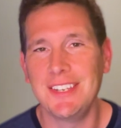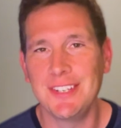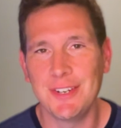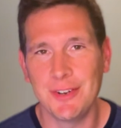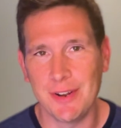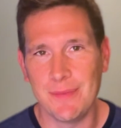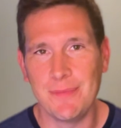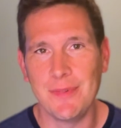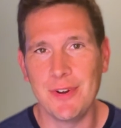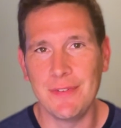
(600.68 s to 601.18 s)

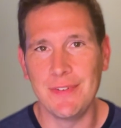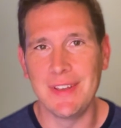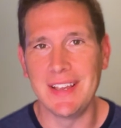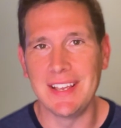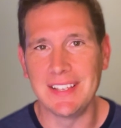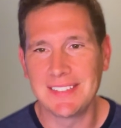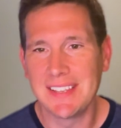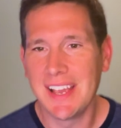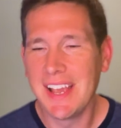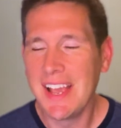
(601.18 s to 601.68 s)
do in
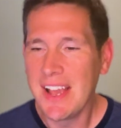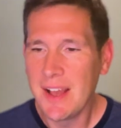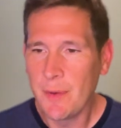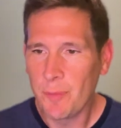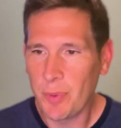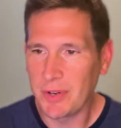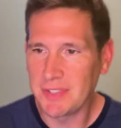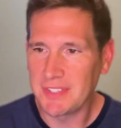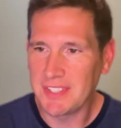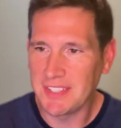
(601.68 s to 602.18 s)
movies.
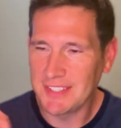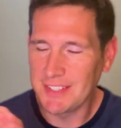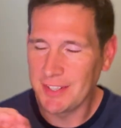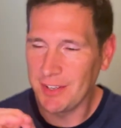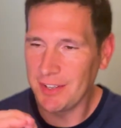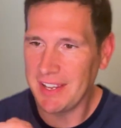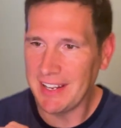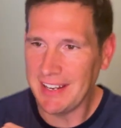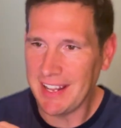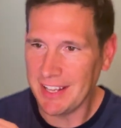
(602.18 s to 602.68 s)
Person's
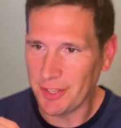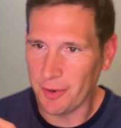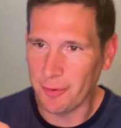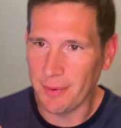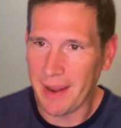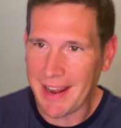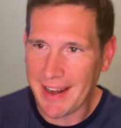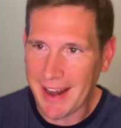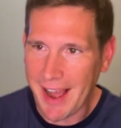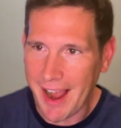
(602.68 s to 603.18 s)
looking at the
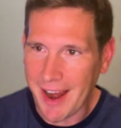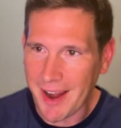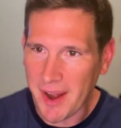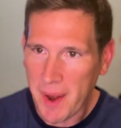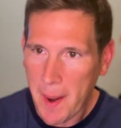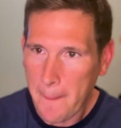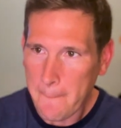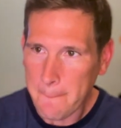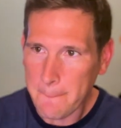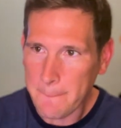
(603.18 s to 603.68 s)

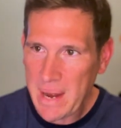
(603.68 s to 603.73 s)
radar.